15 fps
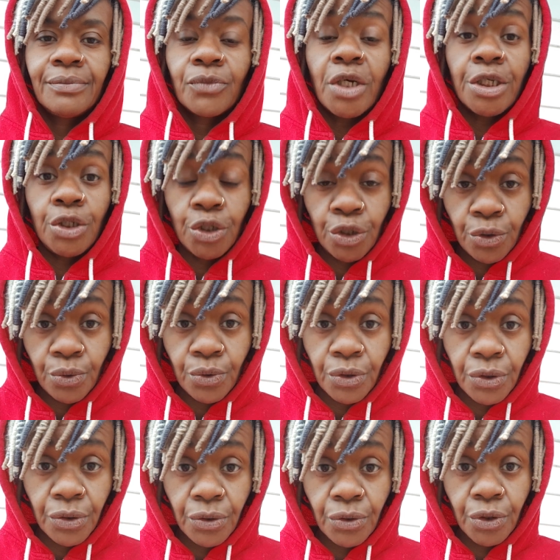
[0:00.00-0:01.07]
I
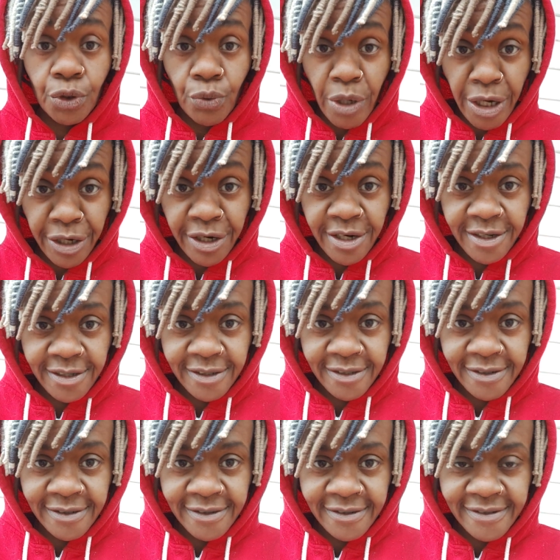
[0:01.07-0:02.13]
choose to honor
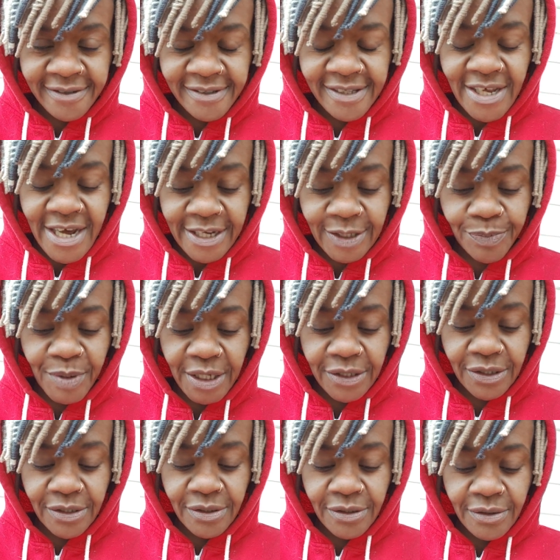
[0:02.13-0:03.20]
the aspect
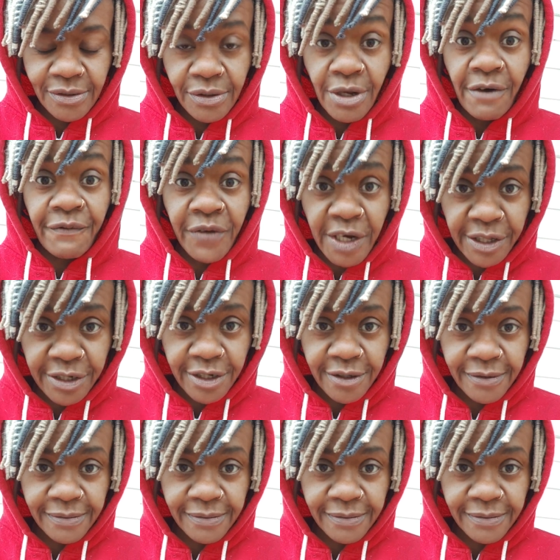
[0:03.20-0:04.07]
of father.